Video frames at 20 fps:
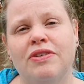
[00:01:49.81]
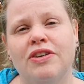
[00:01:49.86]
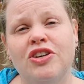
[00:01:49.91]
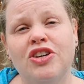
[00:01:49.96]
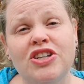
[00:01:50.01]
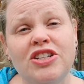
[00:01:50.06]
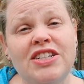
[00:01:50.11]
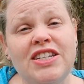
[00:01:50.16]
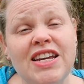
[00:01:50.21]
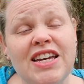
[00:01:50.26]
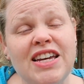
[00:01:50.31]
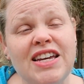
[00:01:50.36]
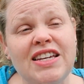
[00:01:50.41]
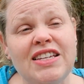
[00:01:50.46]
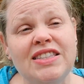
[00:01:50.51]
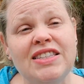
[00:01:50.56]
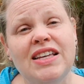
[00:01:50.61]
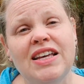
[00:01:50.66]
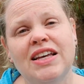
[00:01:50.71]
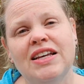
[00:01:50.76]
good
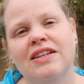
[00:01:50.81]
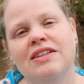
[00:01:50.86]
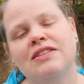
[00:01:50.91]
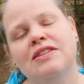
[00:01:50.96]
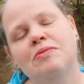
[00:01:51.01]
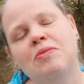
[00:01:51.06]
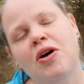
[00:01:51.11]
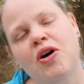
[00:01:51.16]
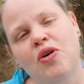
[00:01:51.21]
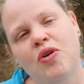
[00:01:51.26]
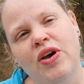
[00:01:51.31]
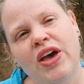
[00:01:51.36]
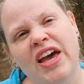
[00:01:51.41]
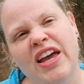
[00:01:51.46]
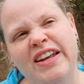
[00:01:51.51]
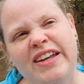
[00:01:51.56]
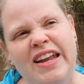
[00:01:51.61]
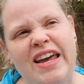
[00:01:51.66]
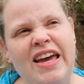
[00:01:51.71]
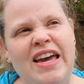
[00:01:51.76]
days, some
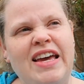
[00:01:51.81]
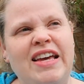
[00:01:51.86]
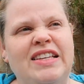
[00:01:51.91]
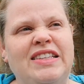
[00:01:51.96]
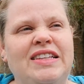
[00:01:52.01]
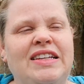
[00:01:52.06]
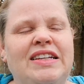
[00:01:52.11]
okay days,